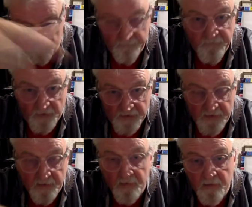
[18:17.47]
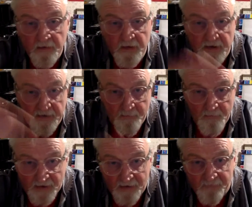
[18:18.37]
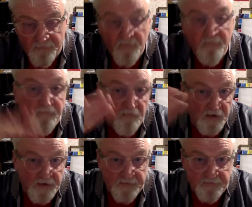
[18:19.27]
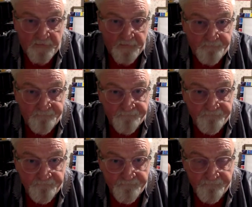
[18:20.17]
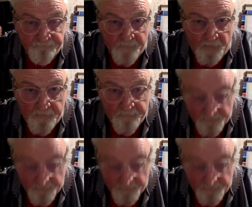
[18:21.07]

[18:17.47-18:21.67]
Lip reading: tea in a mix for a litre. Right?